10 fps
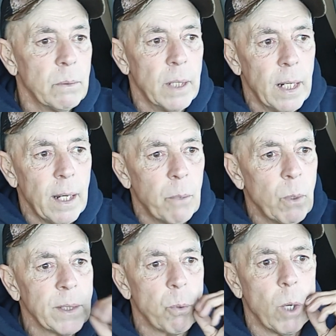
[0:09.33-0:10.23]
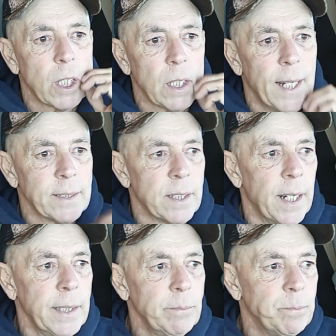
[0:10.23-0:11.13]
Well, I went to work last
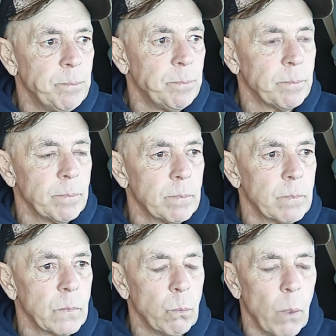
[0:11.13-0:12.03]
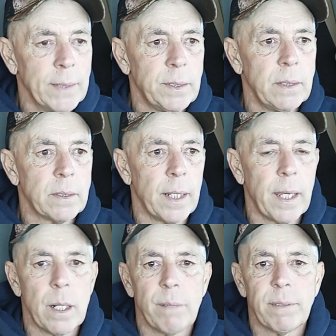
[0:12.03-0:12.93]
night. Wednesdays, I
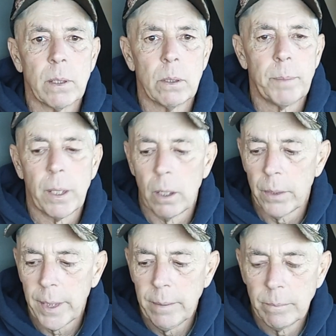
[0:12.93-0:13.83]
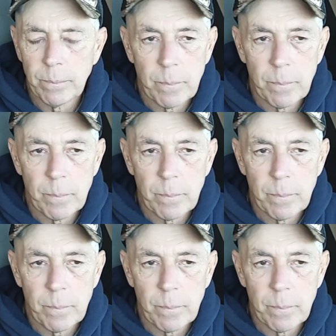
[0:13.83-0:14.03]
get off a little bit early.